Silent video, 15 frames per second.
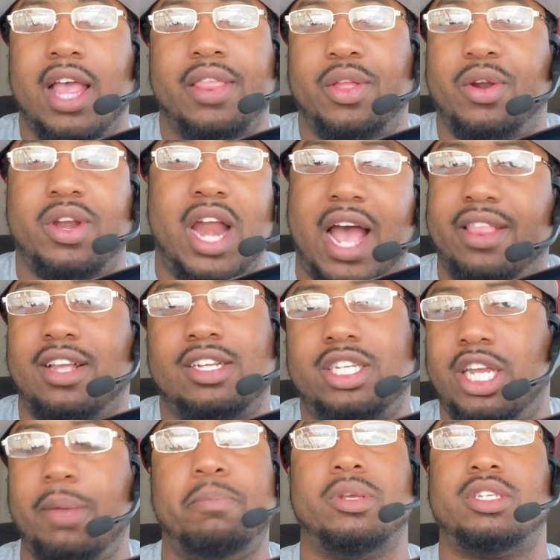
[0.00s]
they're not the
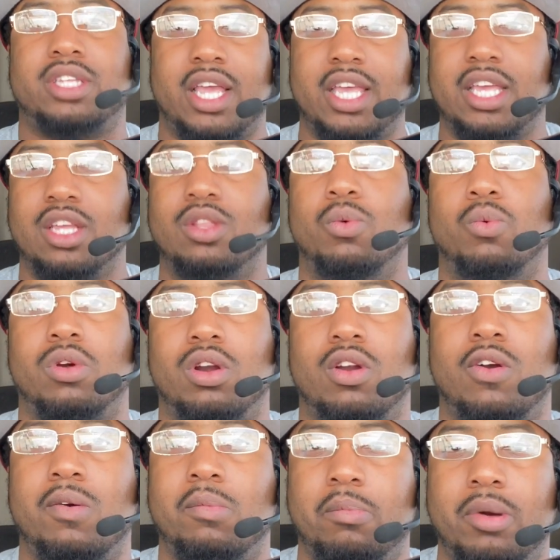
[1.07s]
cheapest thing in the
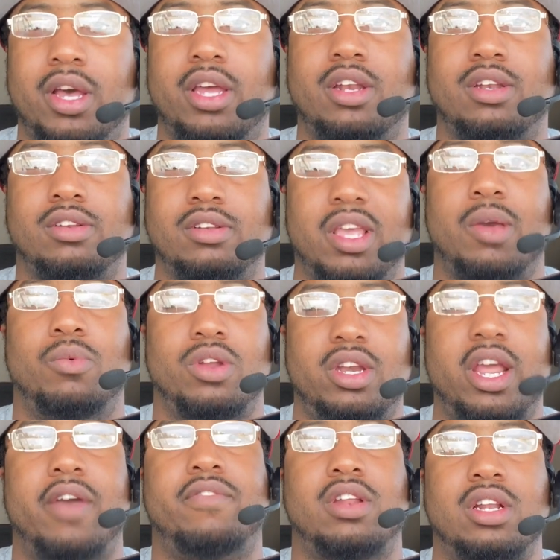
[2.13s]
world, but it would
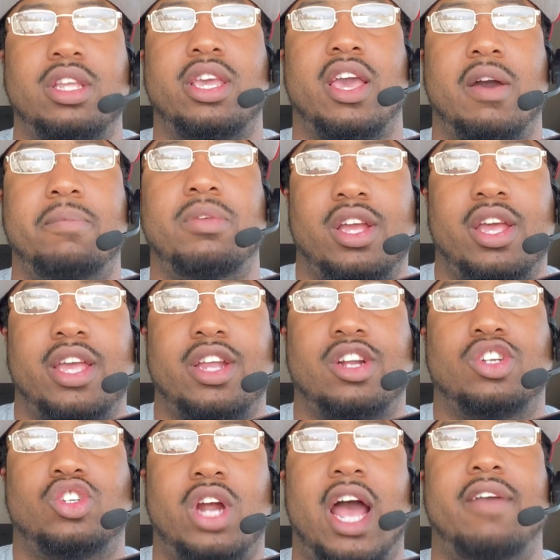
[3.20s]
definitely help in
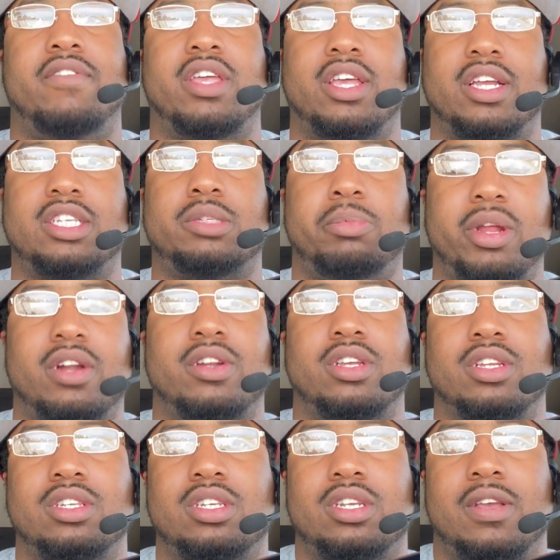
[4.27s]
your driving
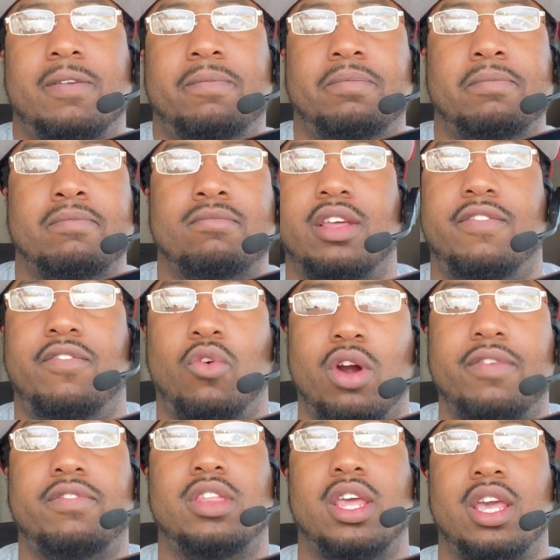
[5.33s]
experience. The
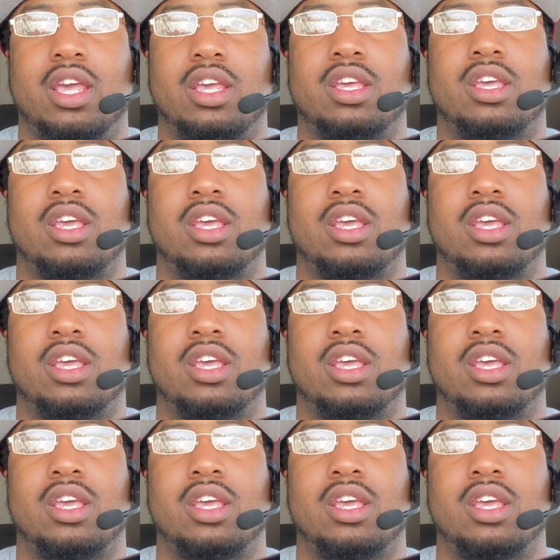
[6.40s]
fourth thing,